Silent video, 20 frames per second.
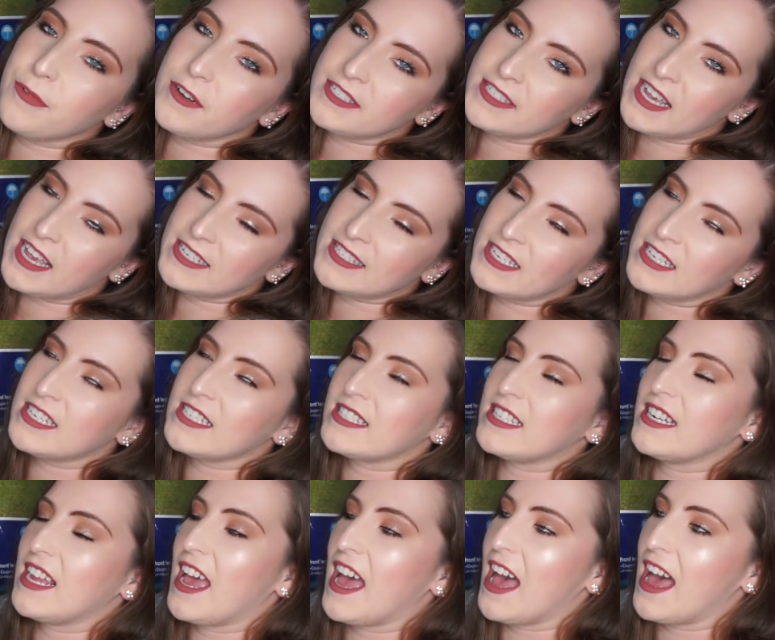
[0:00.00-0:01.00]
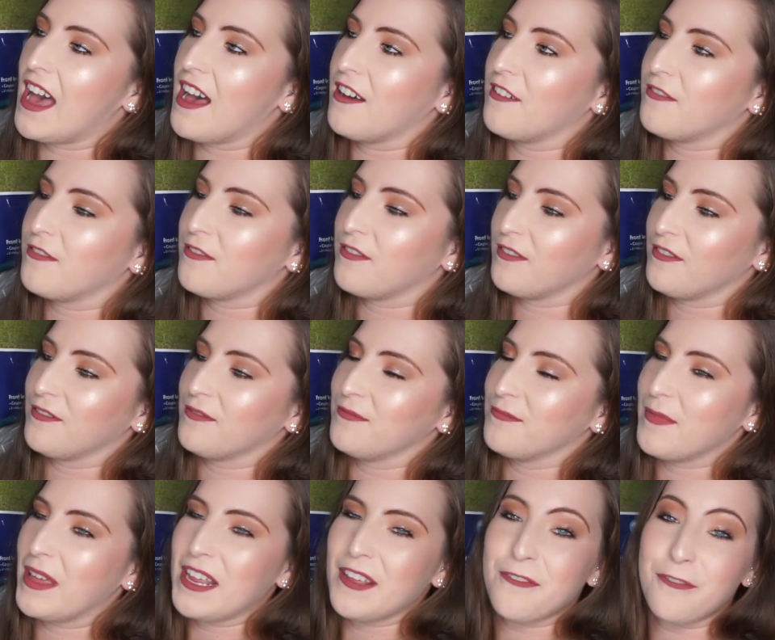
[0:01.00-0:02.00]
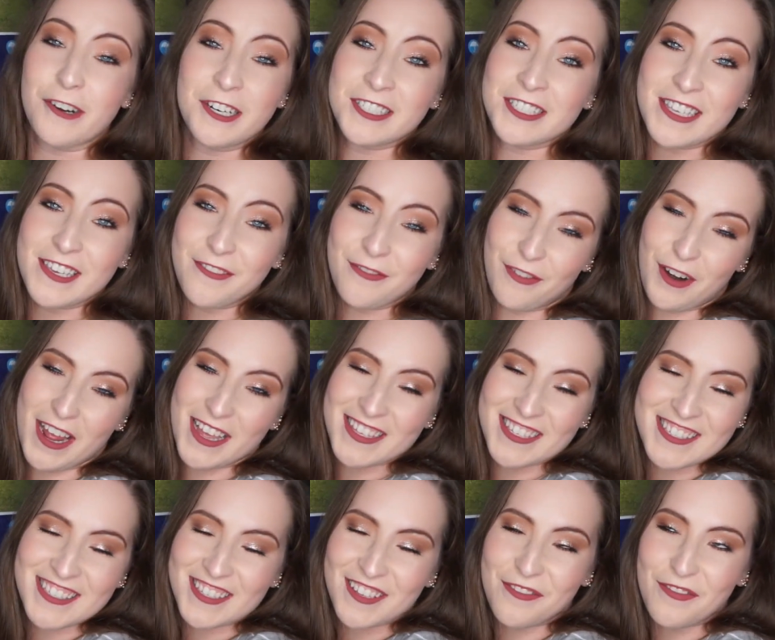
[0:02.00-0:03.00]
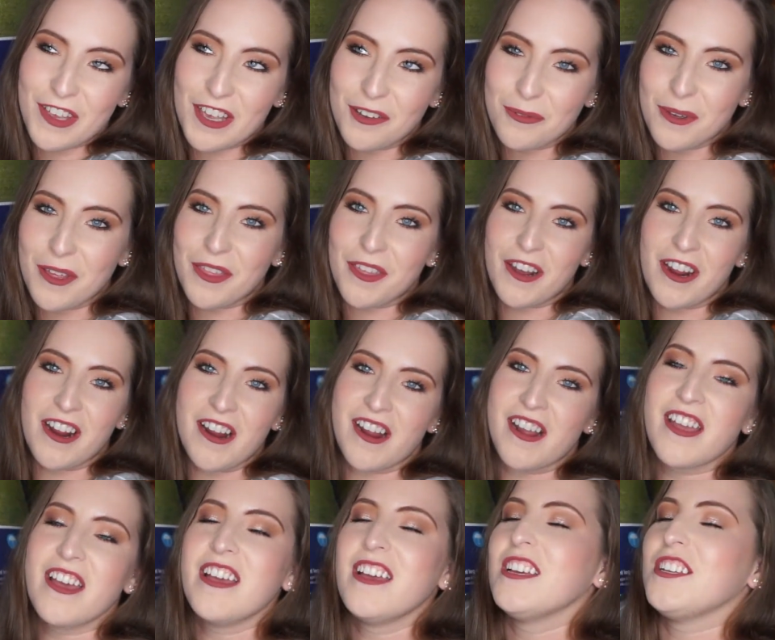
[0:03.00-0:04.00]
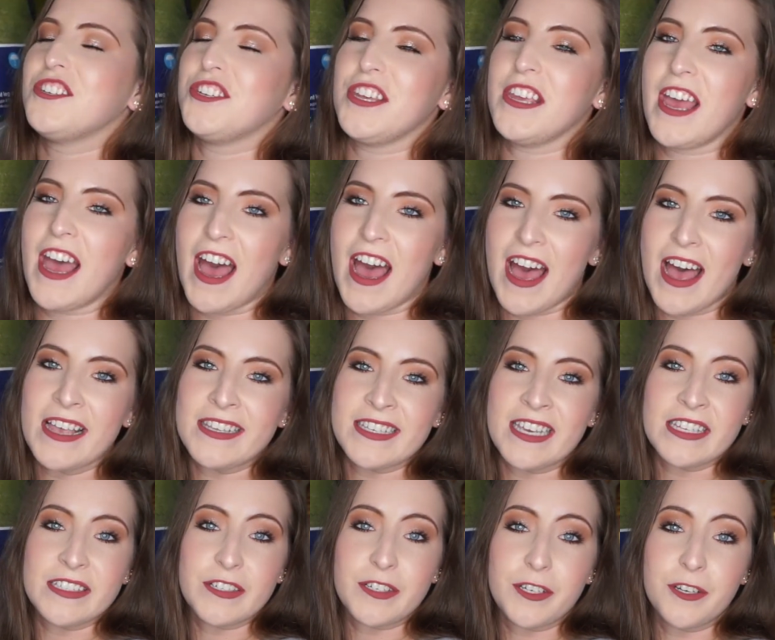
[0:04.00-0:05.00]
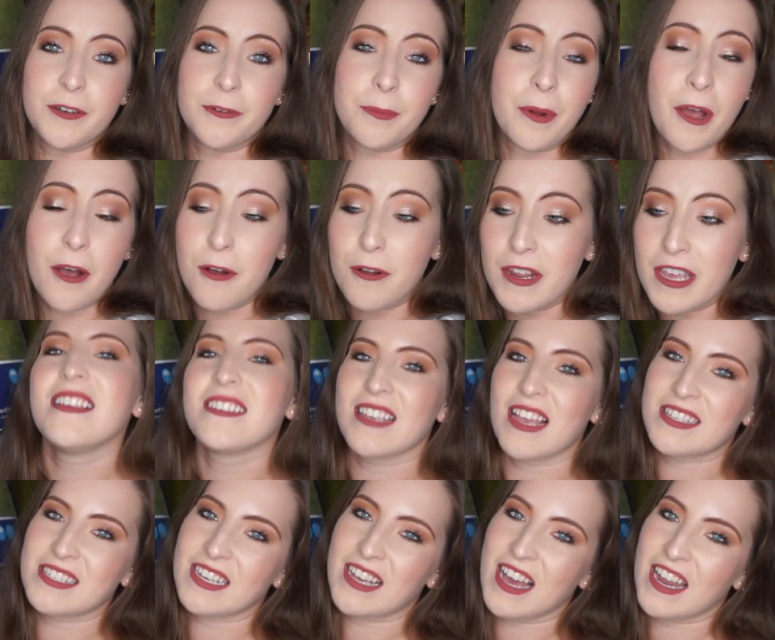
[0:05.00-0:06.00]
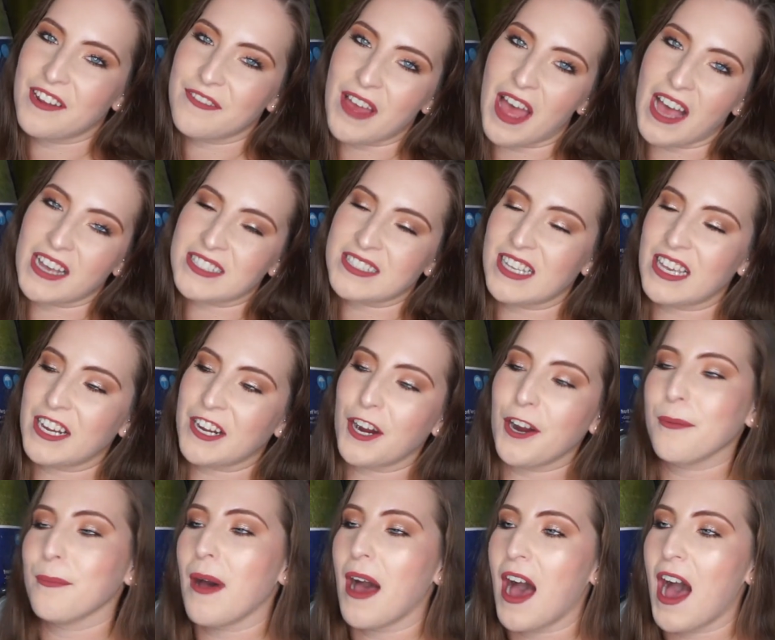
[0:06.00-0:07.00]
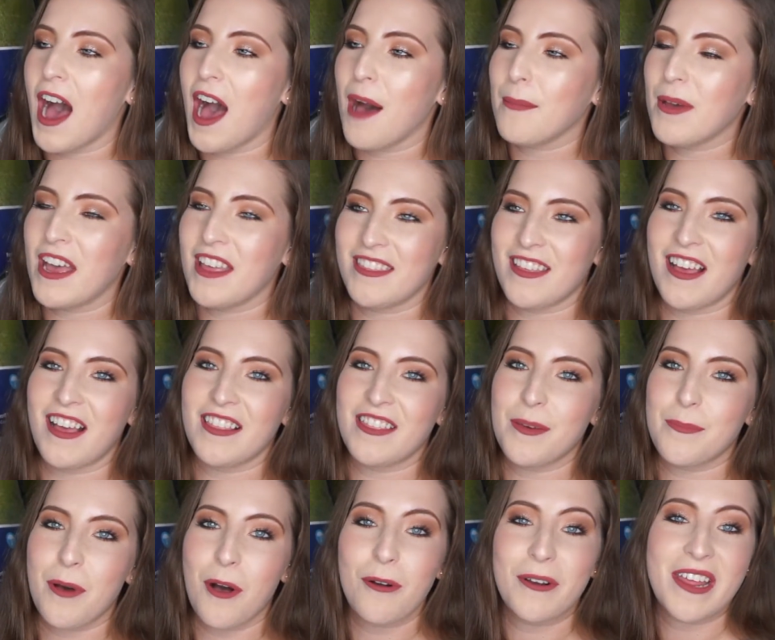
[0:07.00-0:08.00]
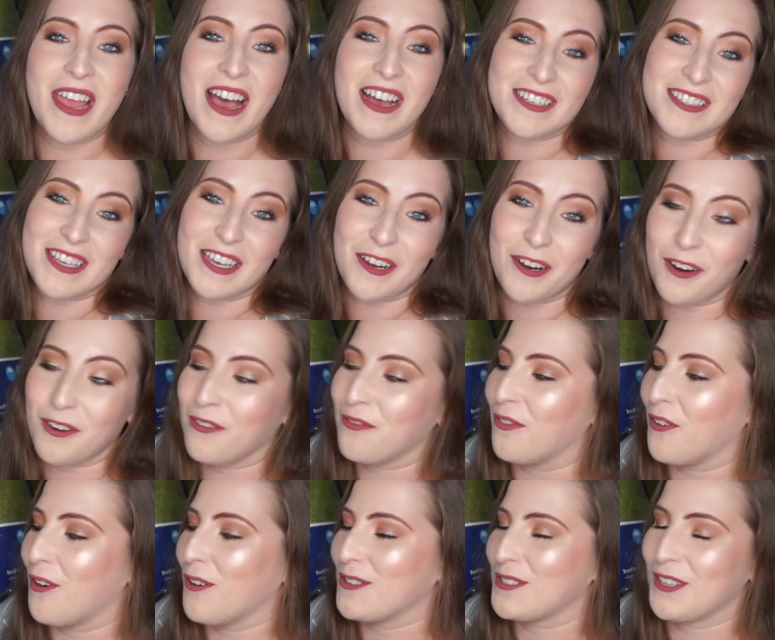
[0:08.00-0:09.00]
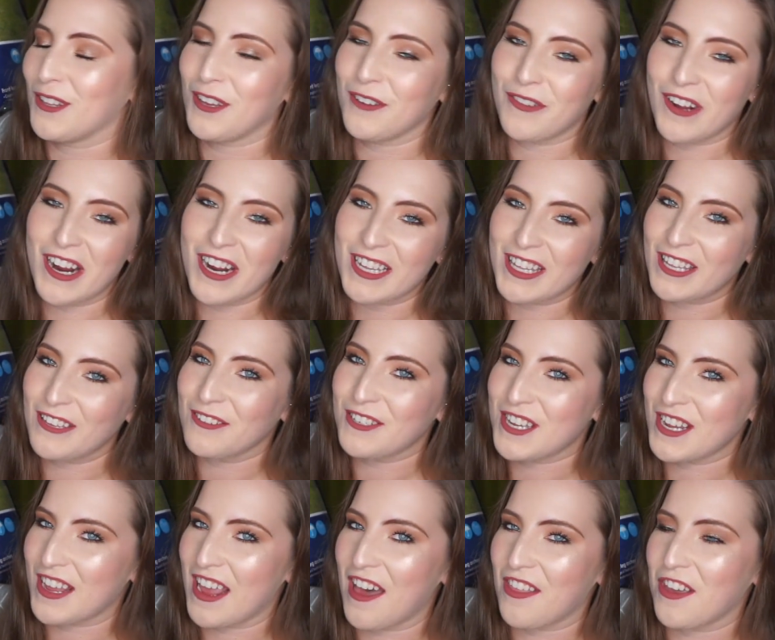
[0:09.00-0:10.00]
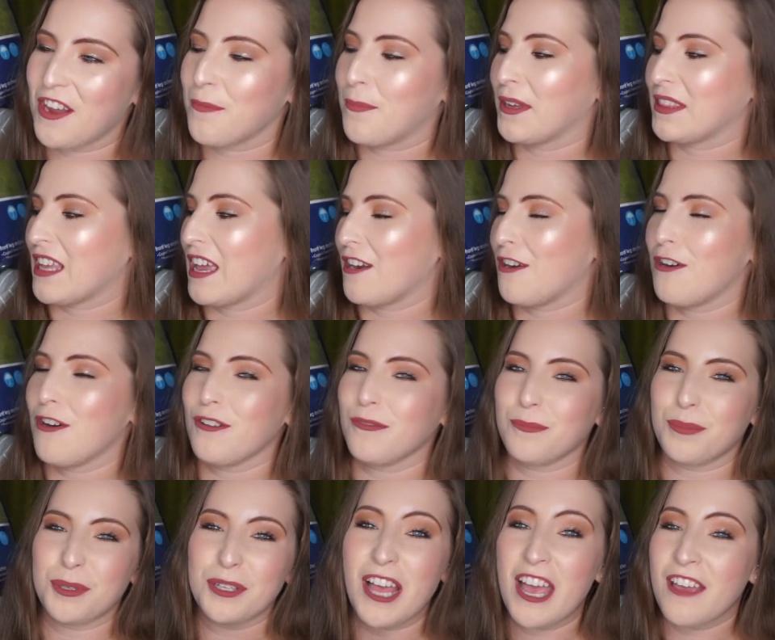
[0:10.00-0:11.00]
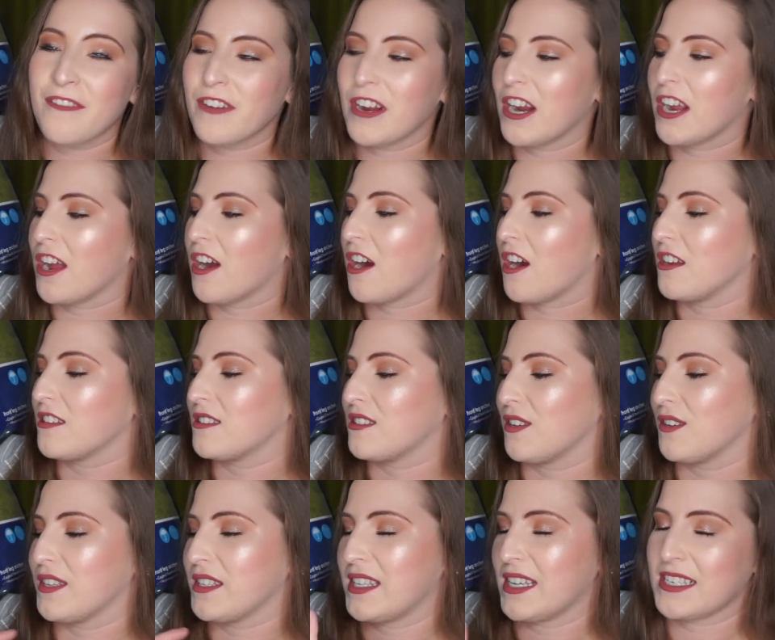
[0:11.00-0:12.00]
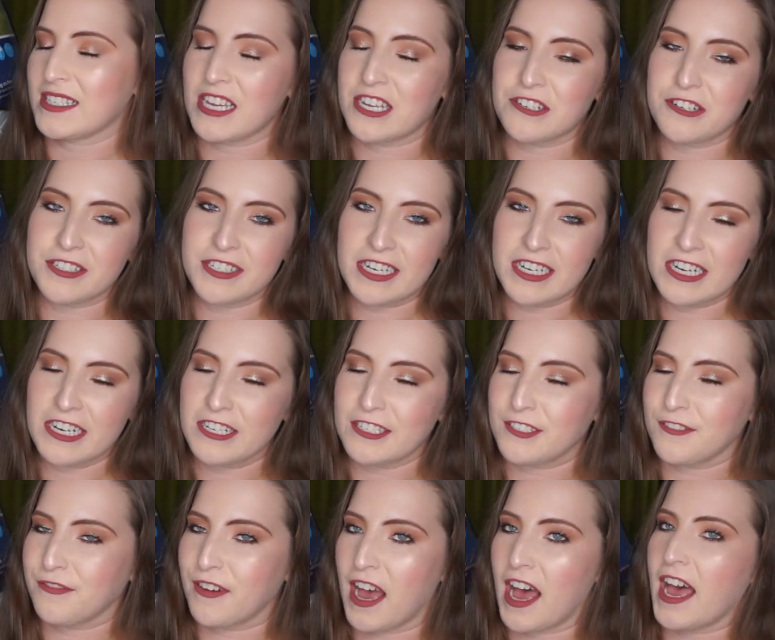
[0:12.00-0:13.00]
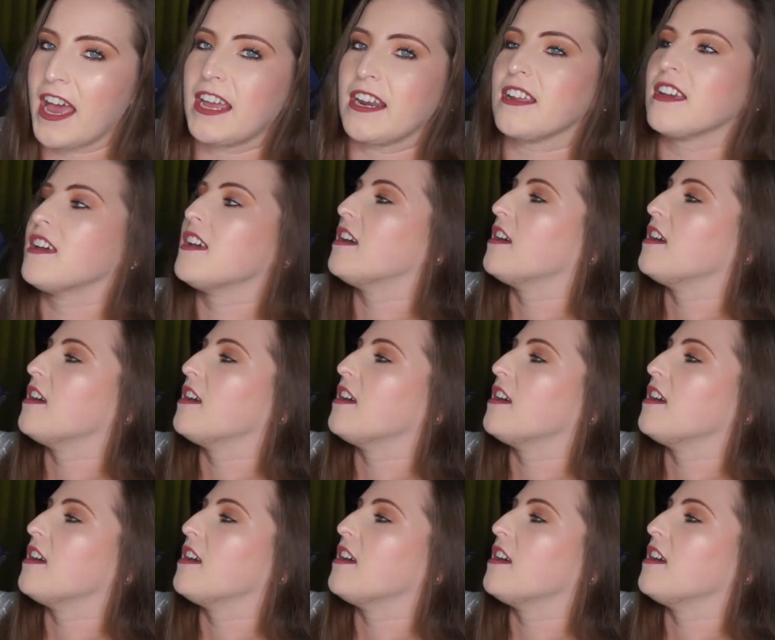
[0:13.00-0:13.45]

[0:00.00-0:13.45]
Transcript: Sassy doesn't have many frisky friends in the field with her. She has a little pony. Sassy kind of acts like her mom, and then the pony acts like her foal, so they're very cute together, but they don't play very hard, so the 600 denier is fine.